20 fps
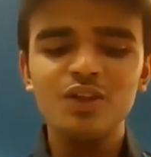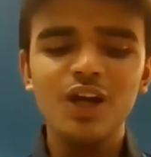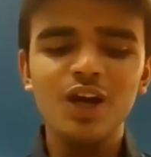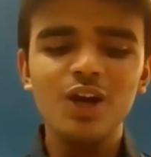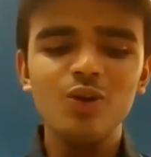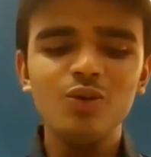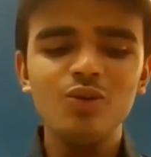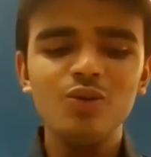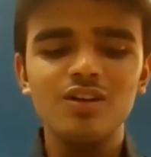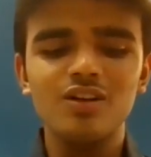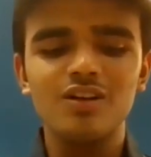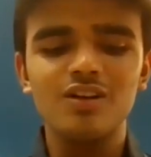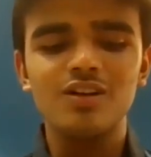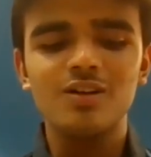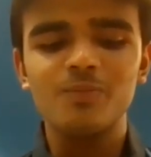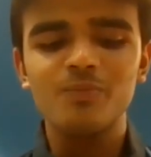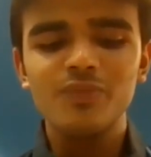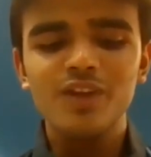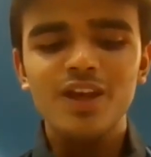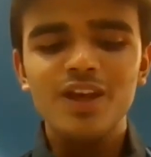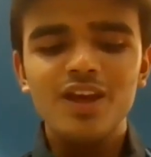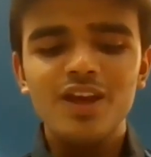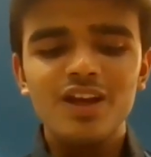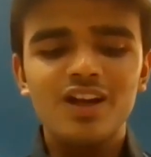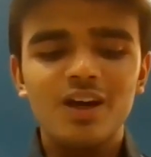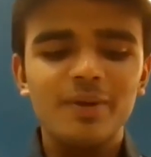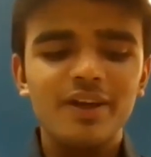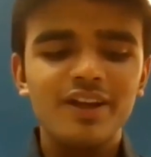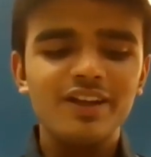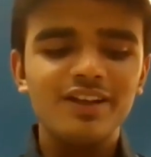So now
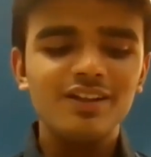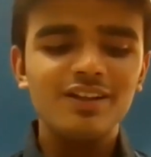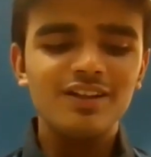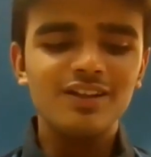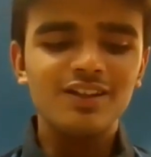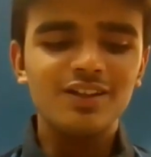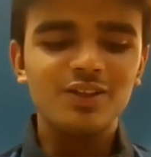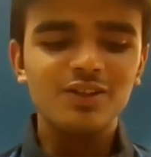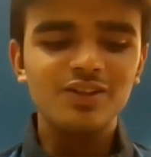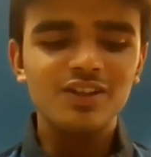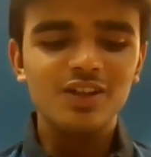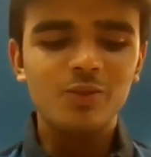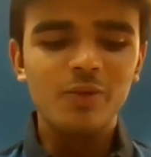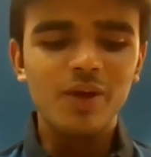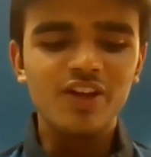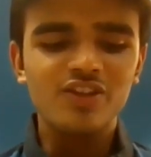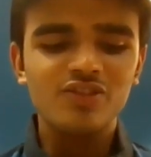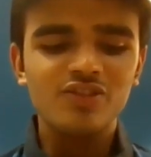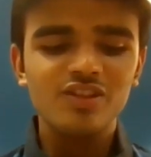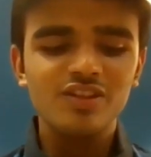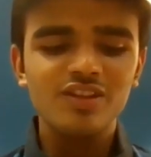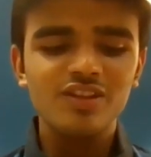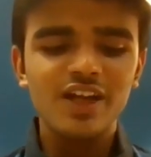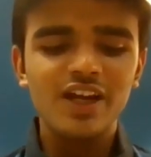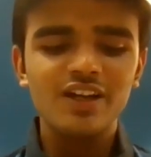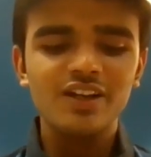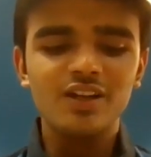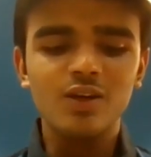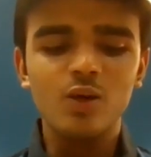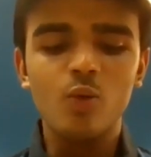coming to the question,
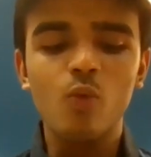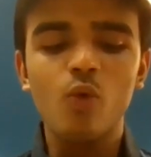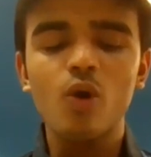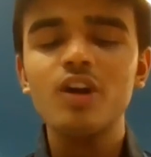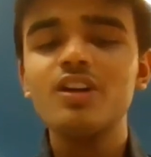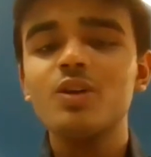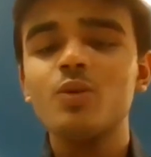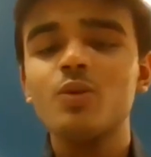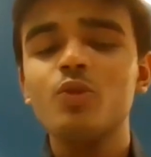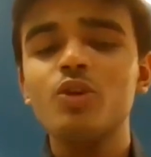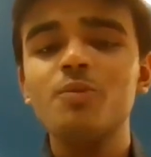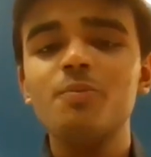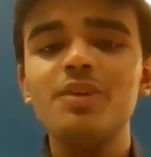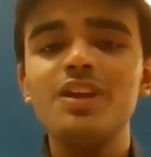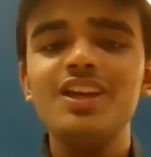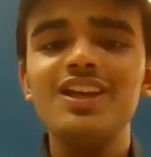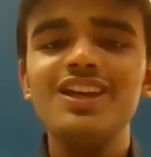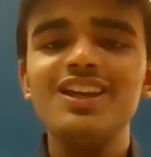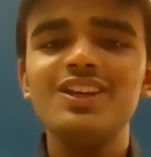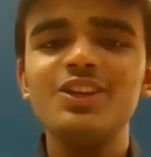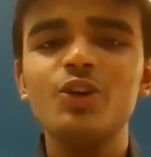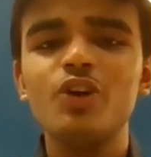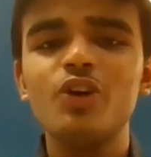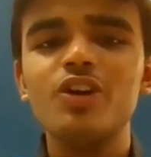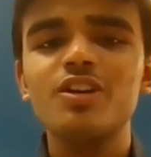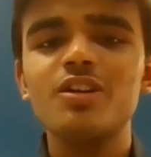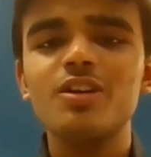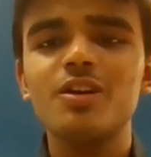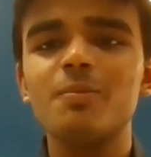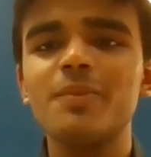that what would be
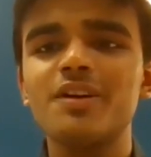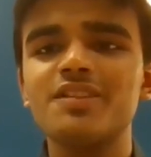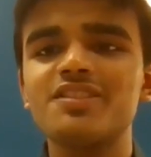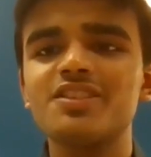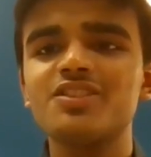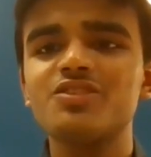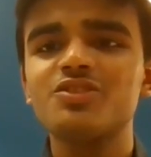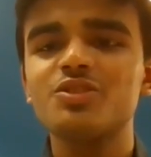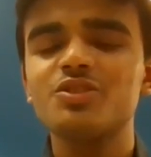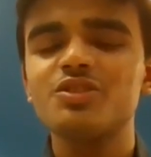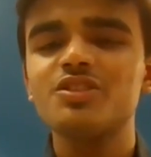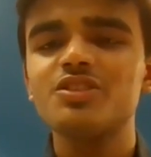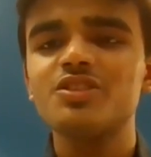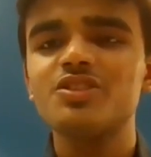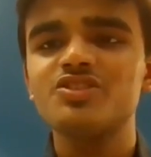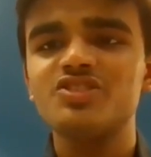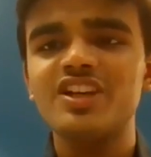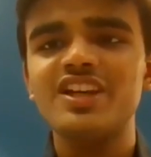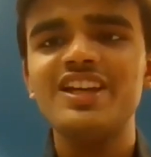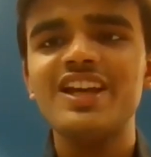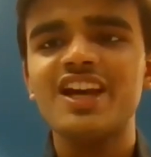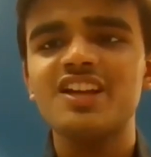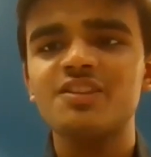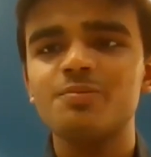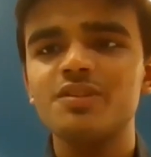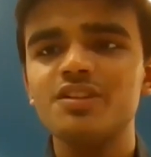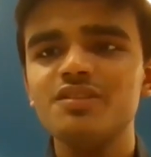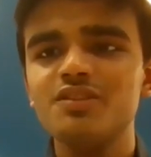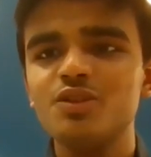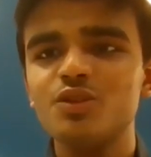your message to the JEE
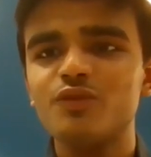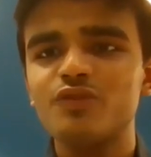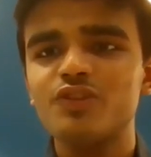aspirants?